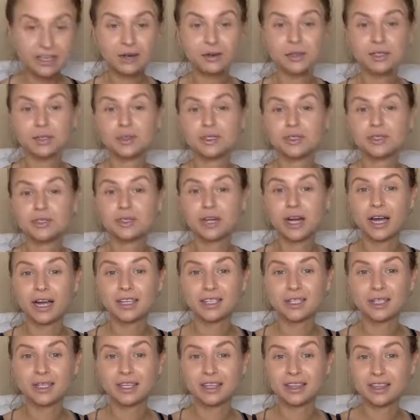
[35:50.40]
I always want to
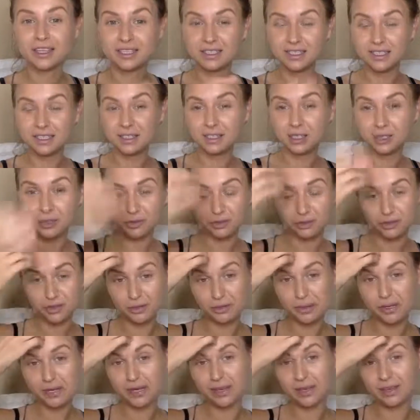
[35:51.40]
try. So like this is new for
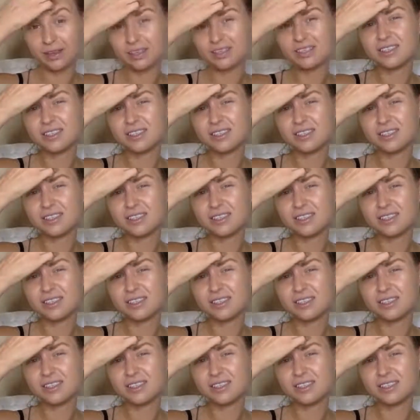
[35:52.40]
me.